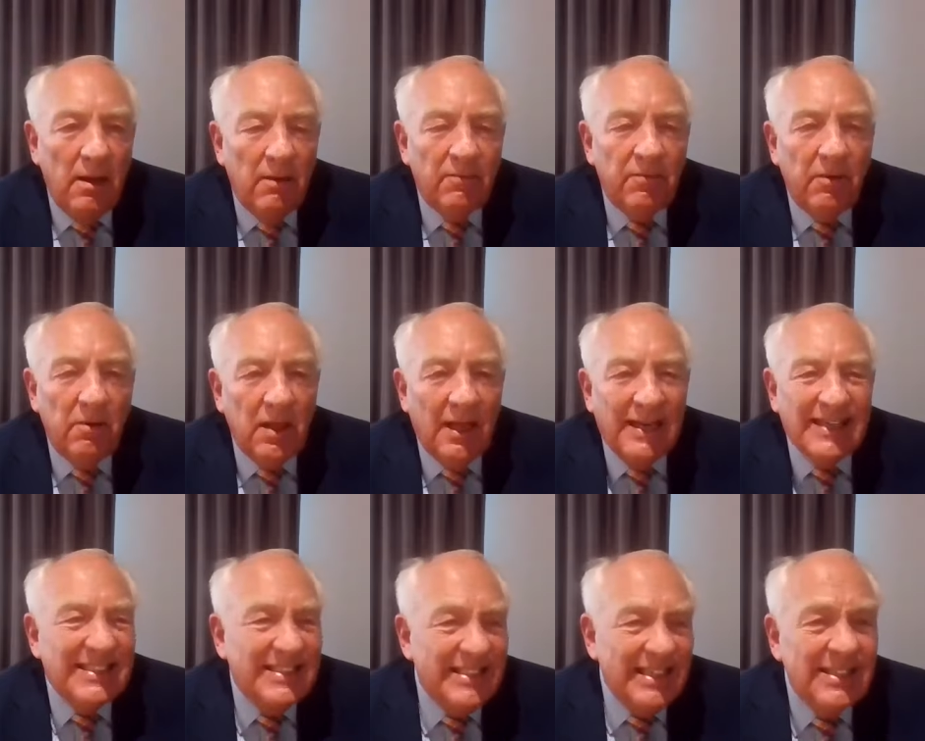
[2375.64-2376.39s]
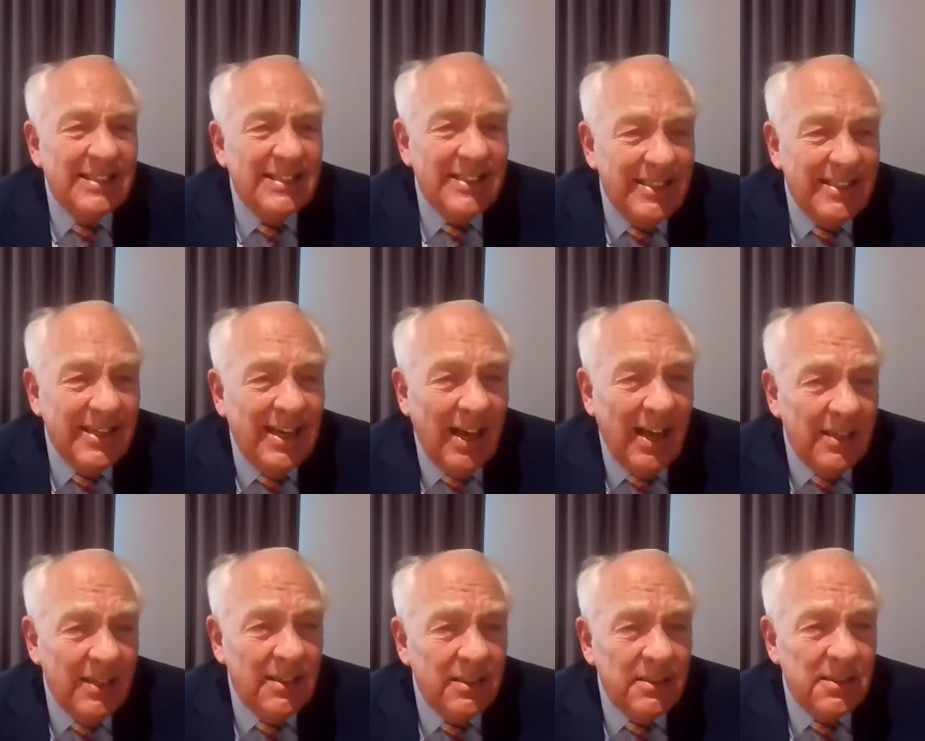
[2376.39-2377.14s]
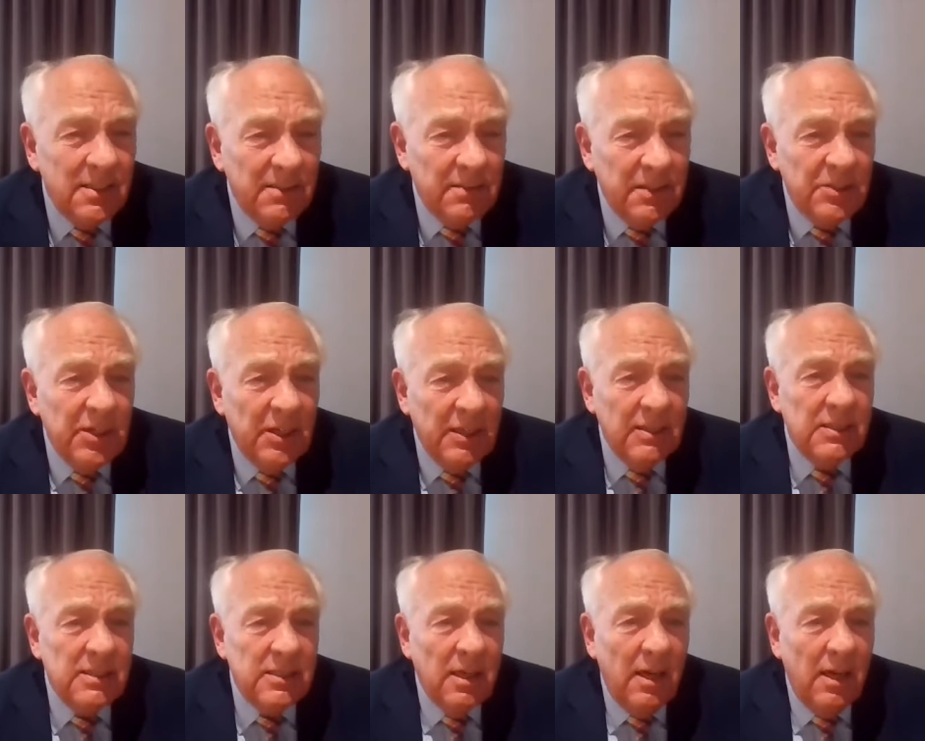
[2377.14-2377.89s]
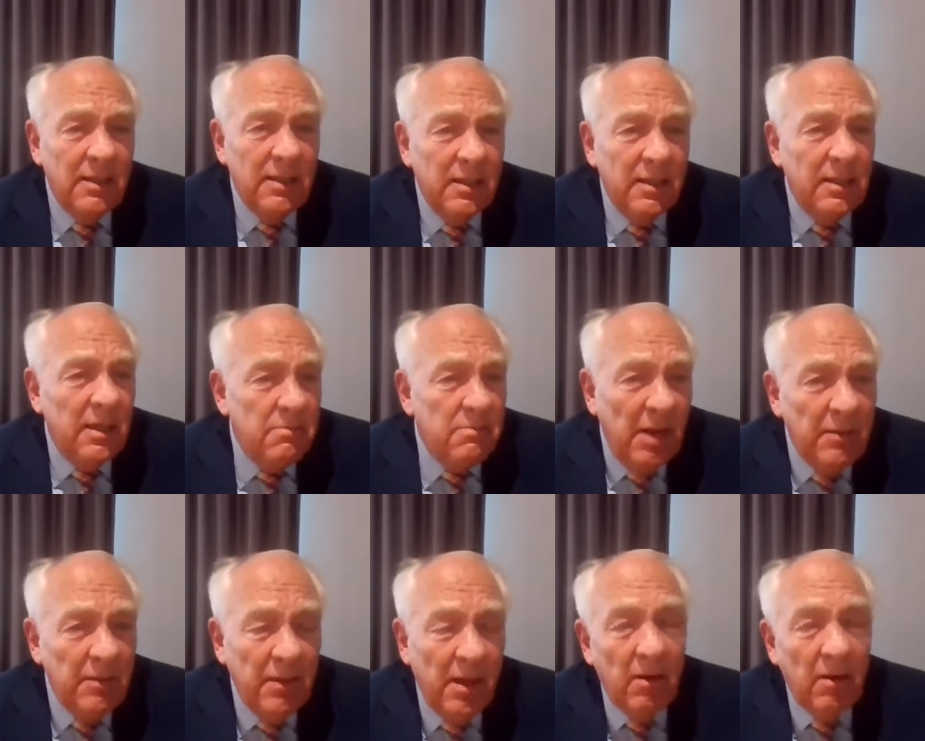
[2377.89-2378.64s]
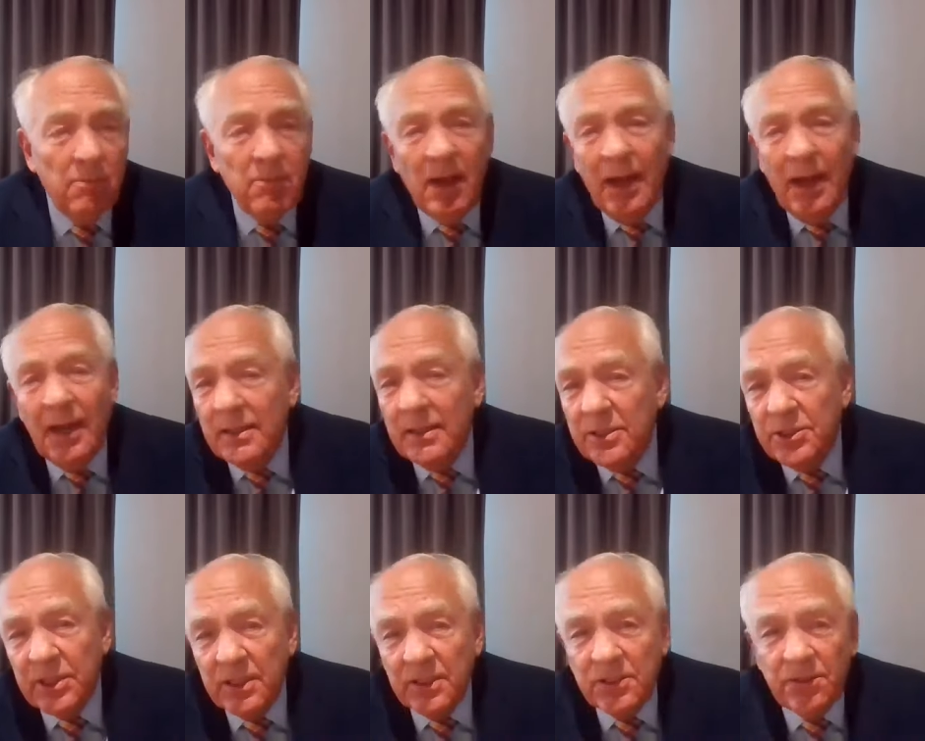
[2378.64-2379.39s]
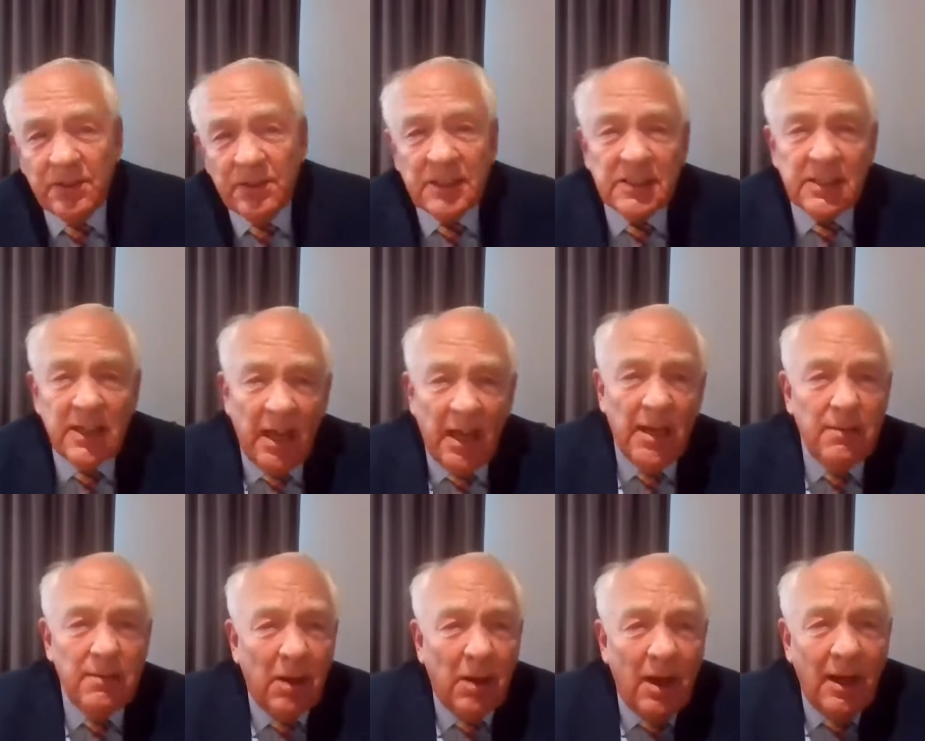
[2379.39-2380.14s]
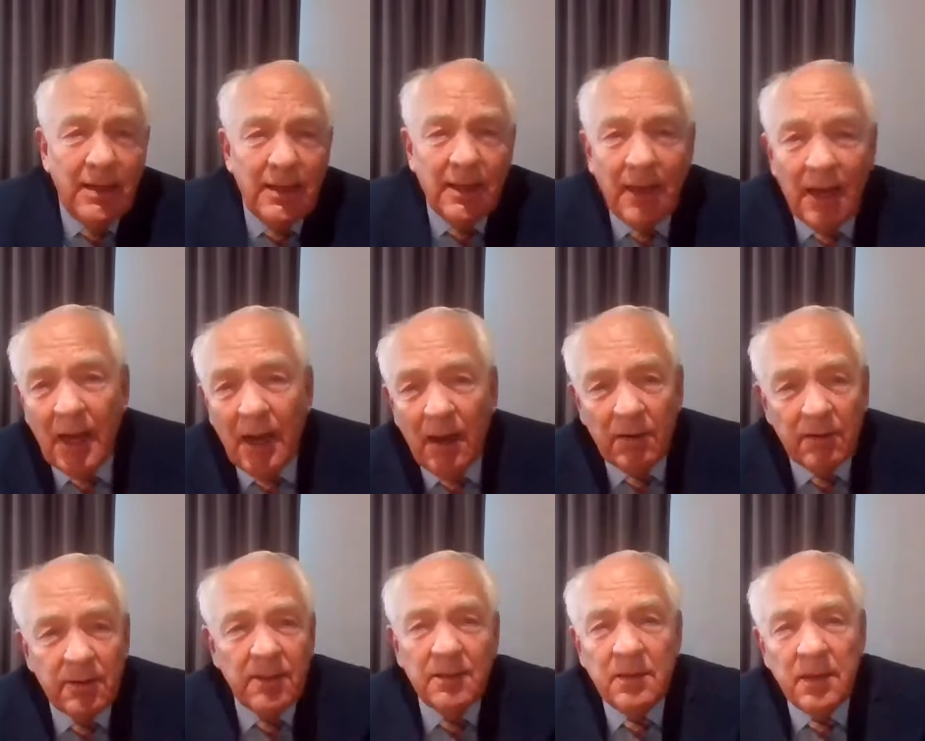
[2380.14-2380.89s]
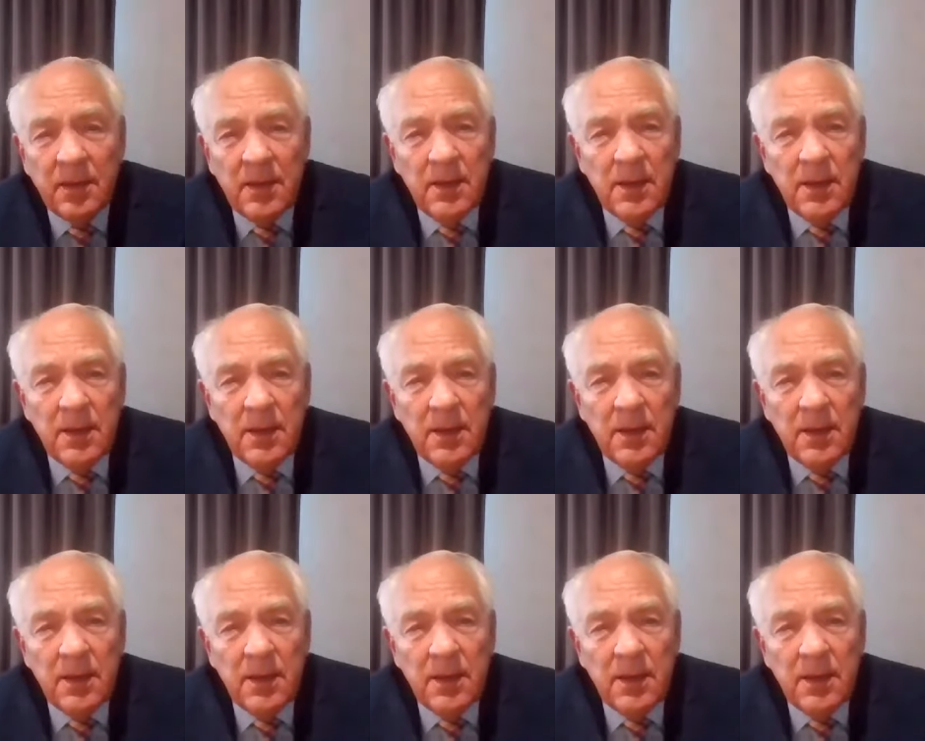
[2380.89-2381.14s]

for like 60 days of the genocide, and had been there managing to escape, hiding out, and